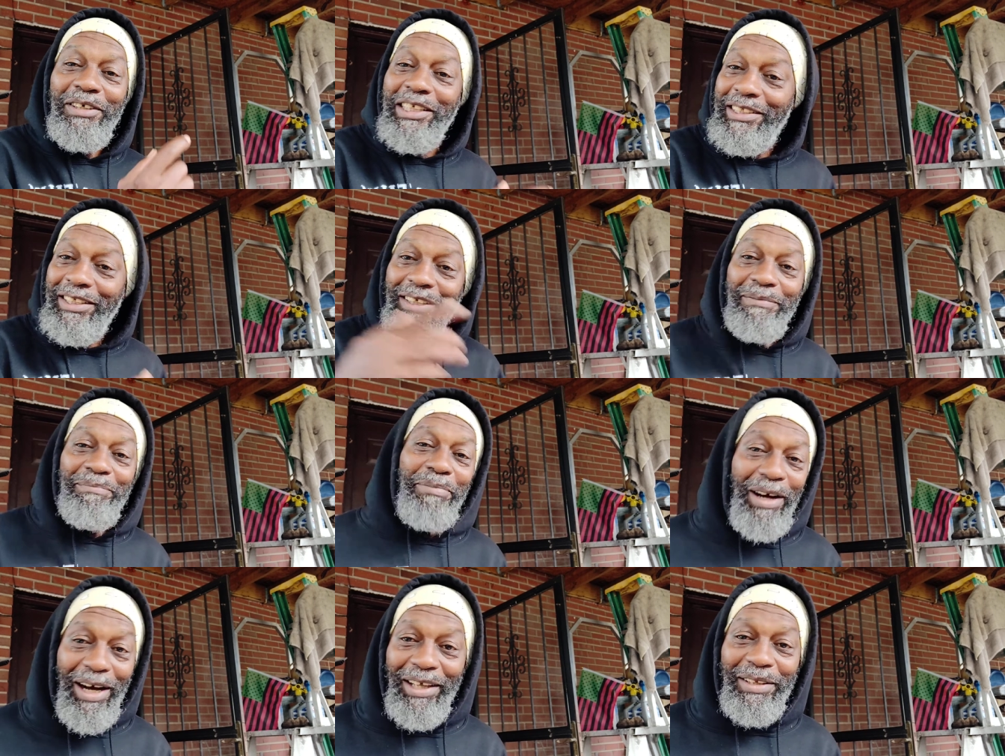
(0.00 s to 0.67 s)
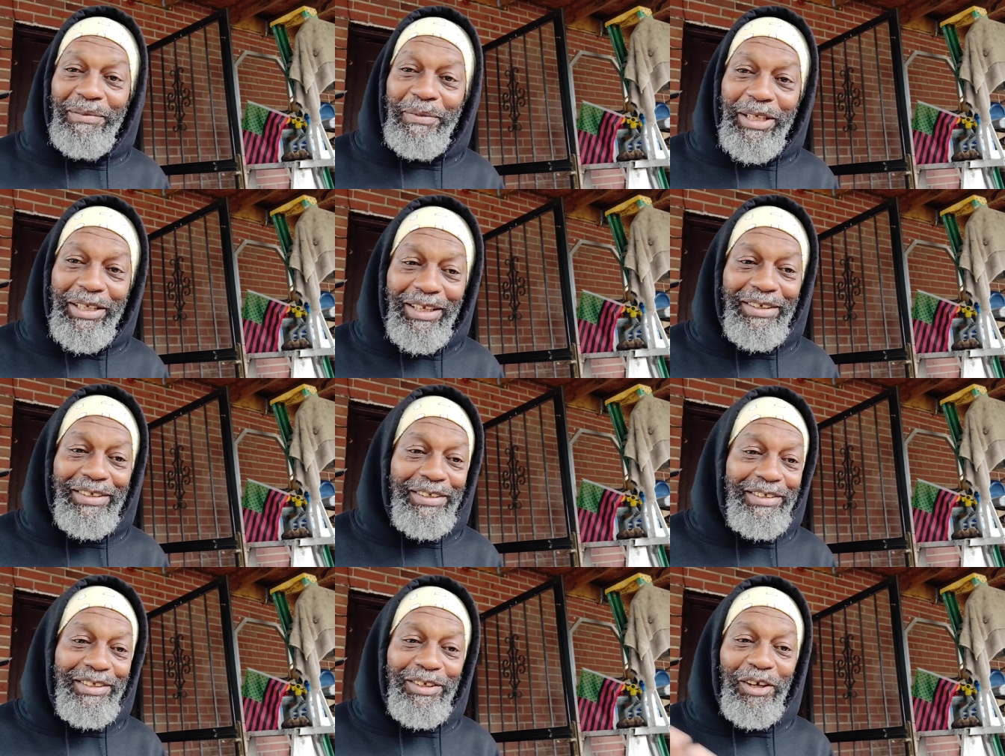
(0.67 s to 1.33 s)
it didn't bother me that
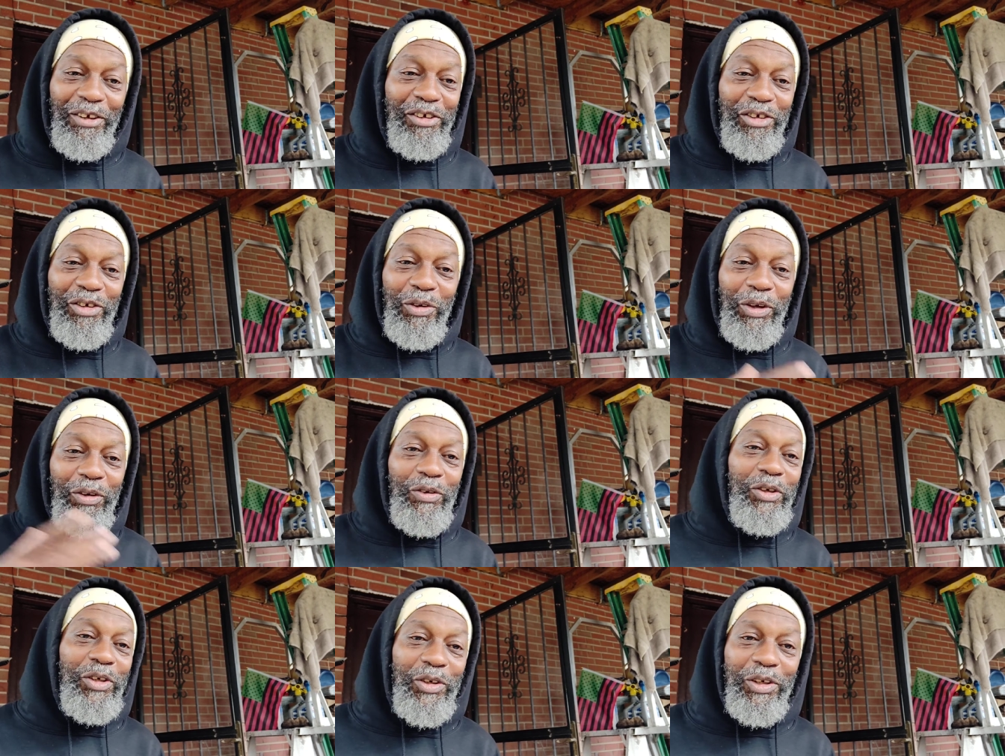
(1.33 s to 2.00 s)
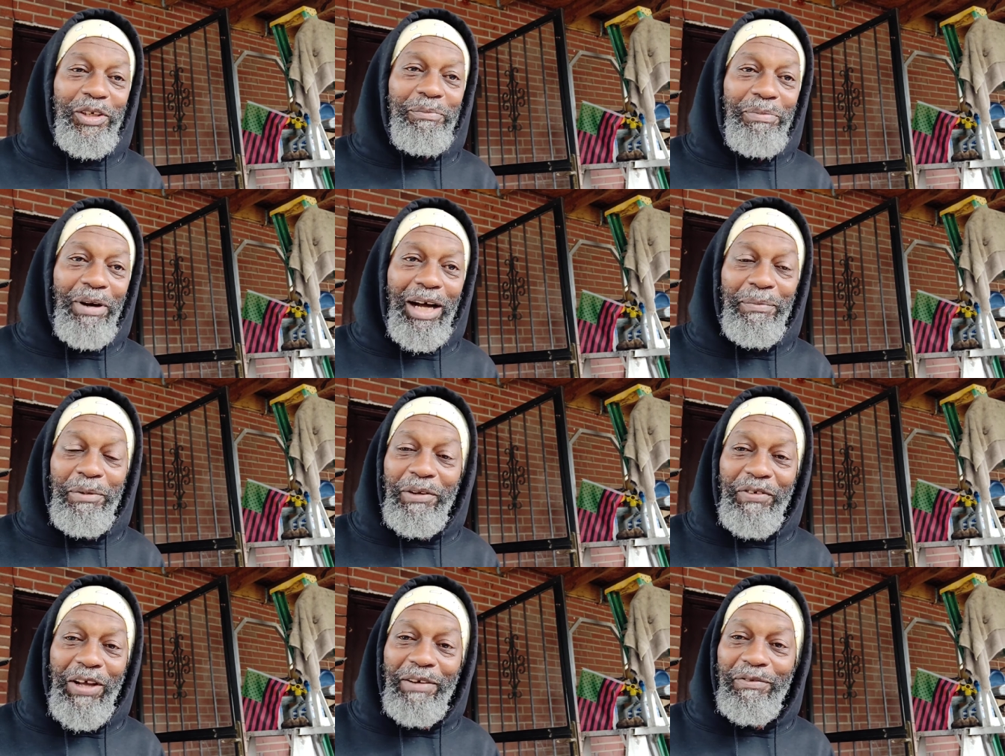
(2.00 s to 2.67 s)
you we couldn't bother
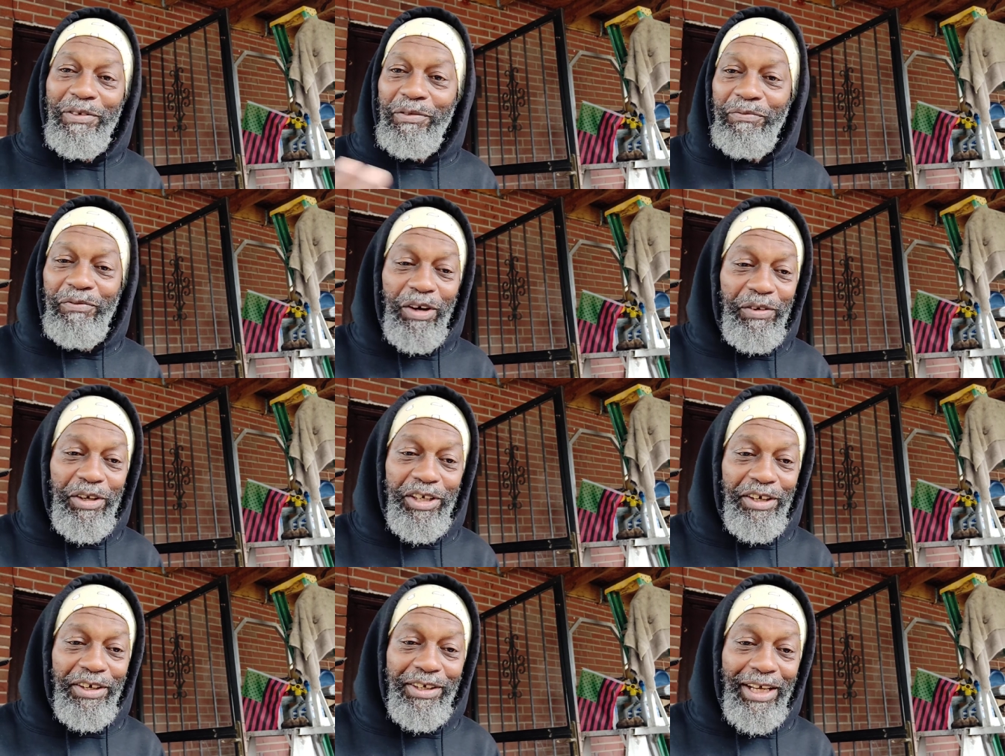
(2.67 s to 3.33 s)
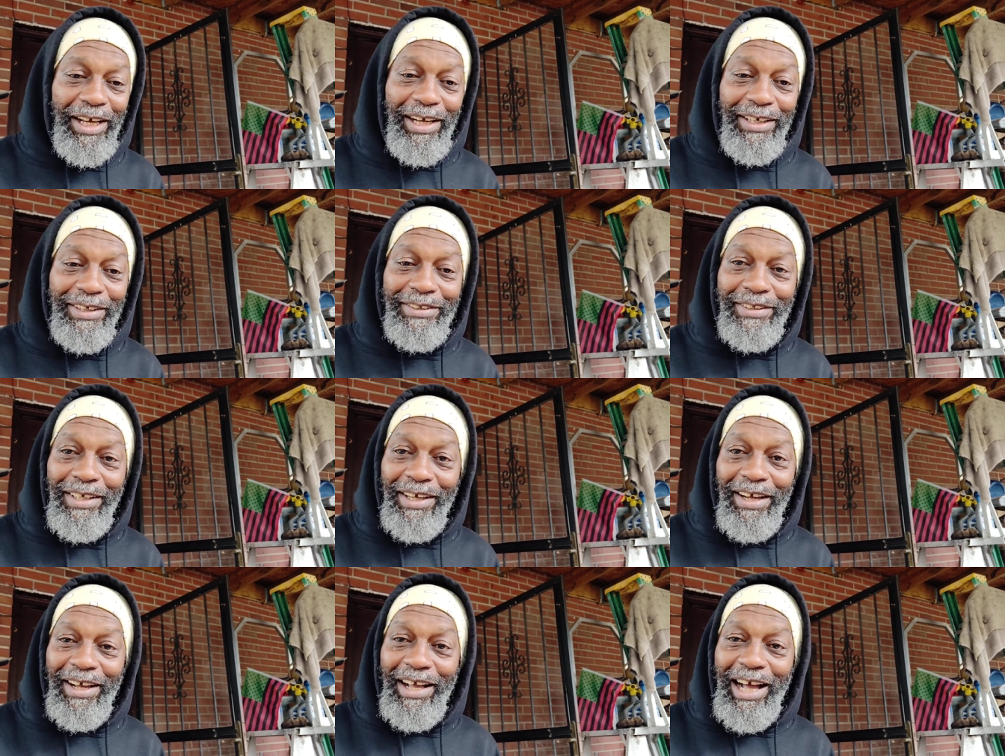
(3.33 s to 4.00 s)
me if at a very young age
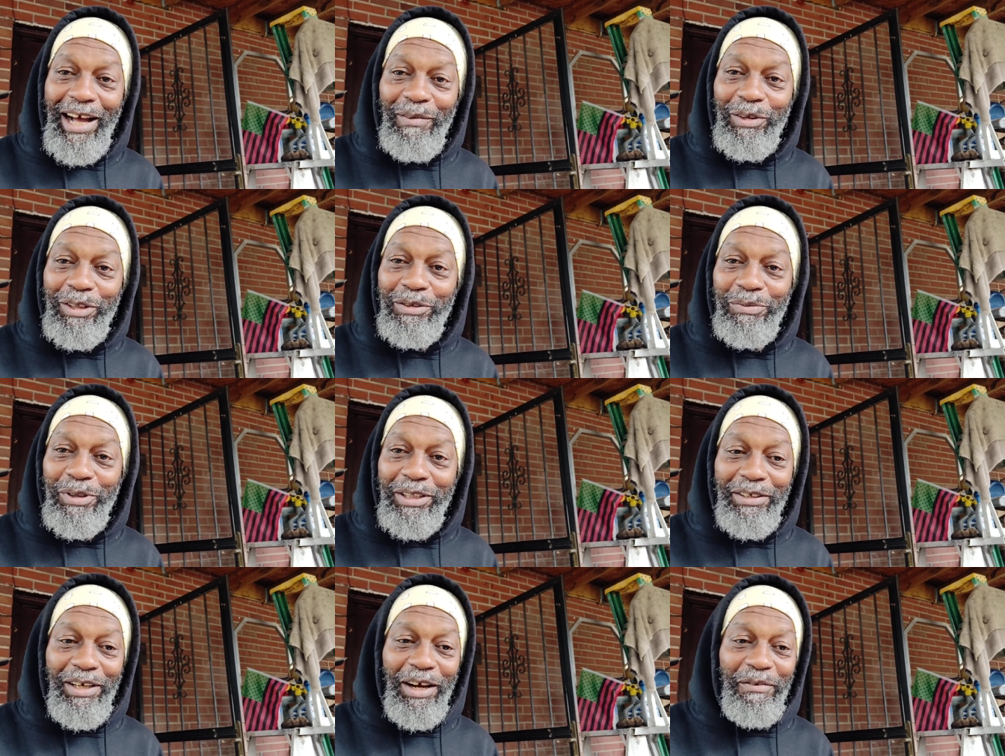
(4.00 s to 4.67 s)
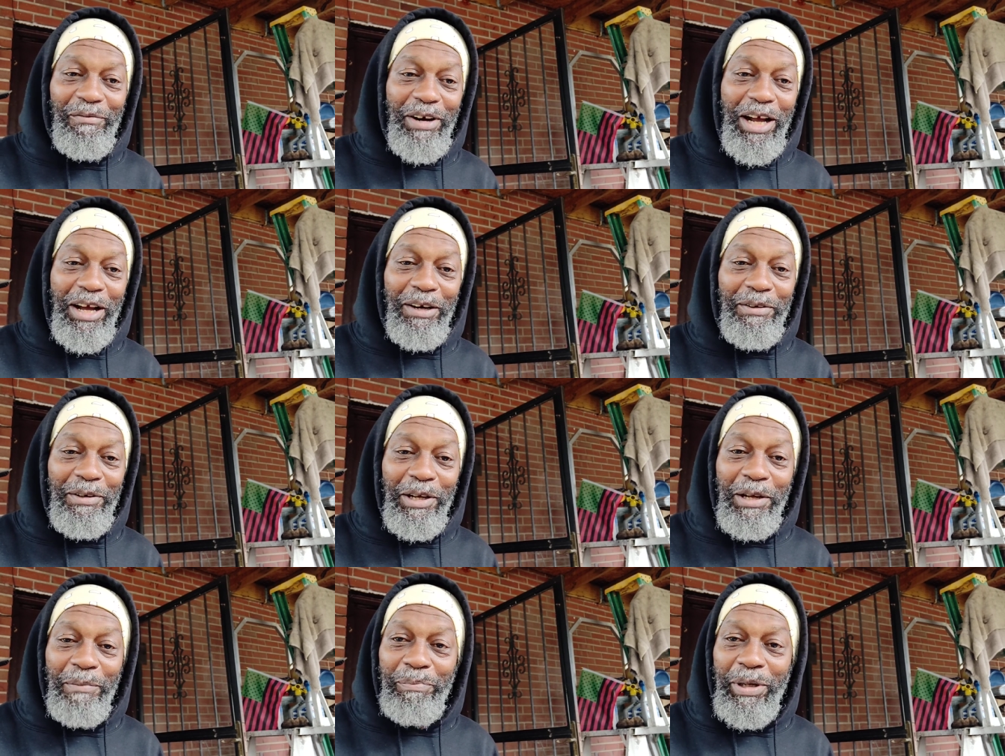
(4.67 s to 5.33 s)
I was with
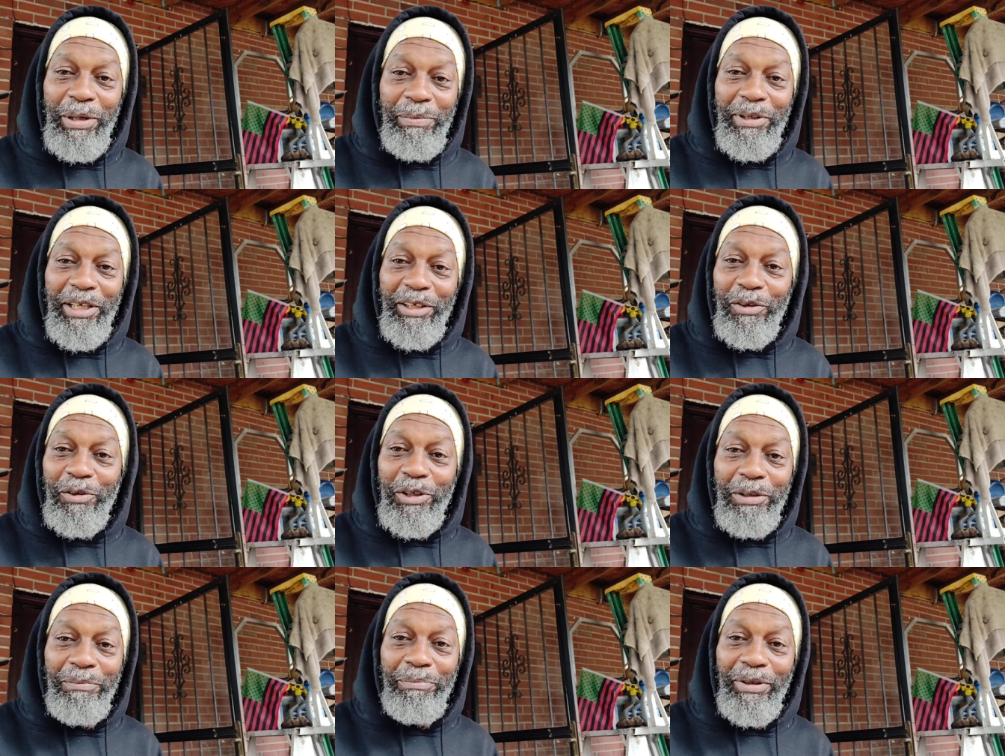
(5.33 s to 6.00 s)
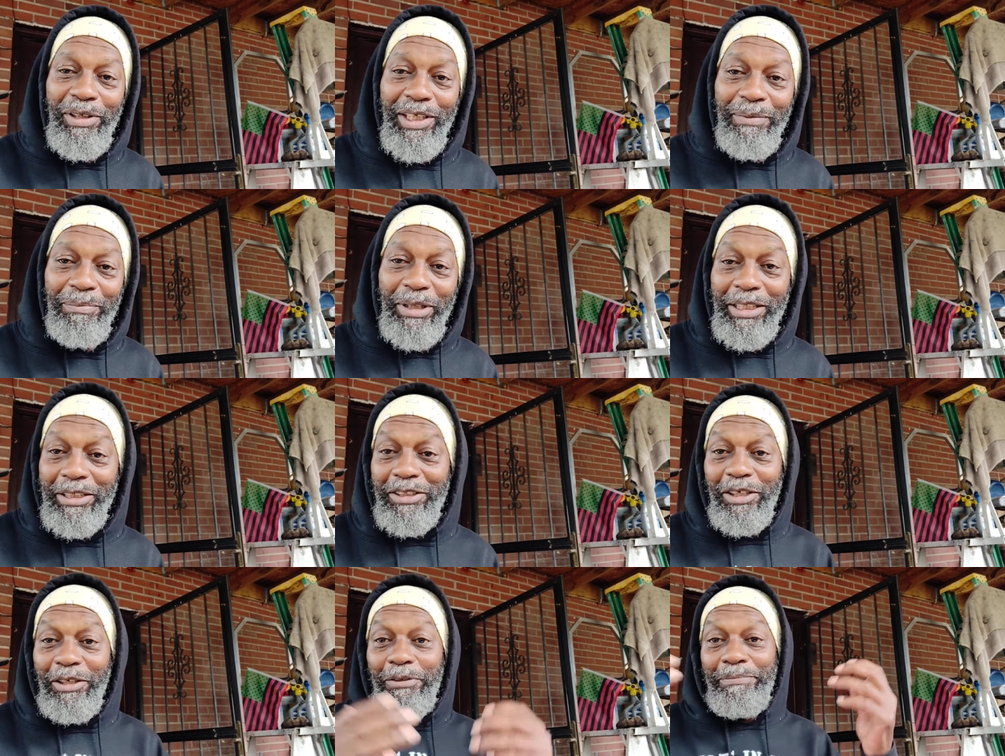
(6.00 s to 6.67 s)
around people that couldn't bully me.
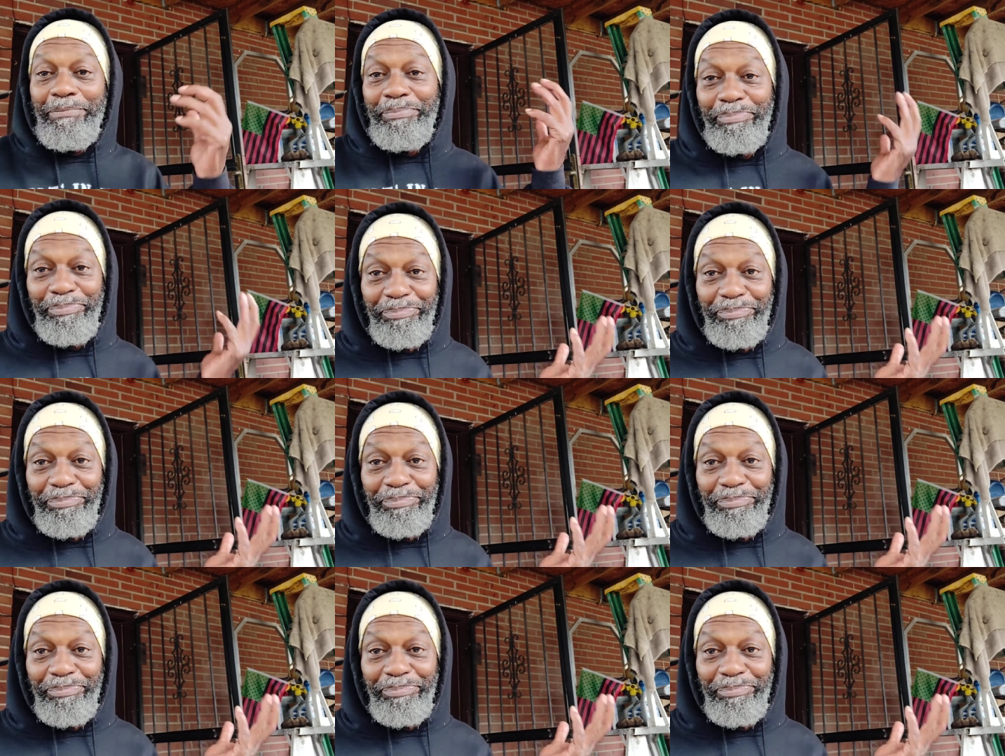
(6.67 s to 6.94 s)
So